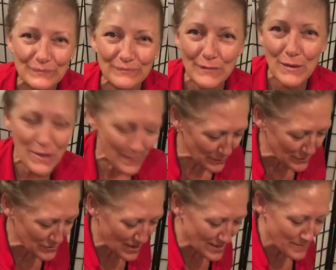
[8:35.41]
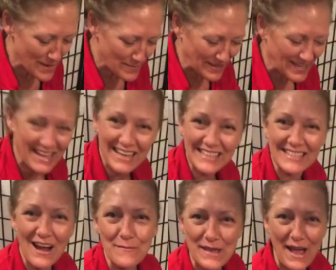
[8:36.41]
My people are trying to make my kitties
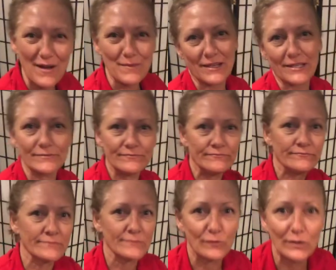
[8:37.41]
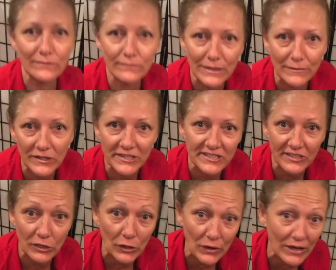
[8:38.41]
not meow. I'm like, wouldn't be Melissa
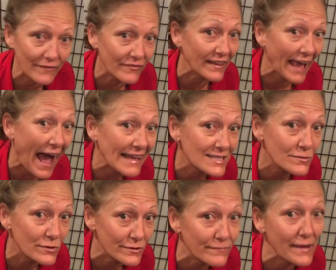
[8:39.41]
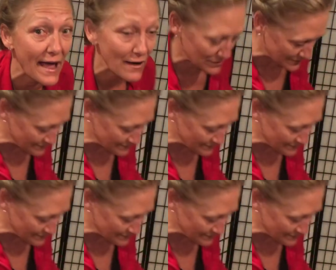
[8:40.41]
Curry if the cats weren't meowing.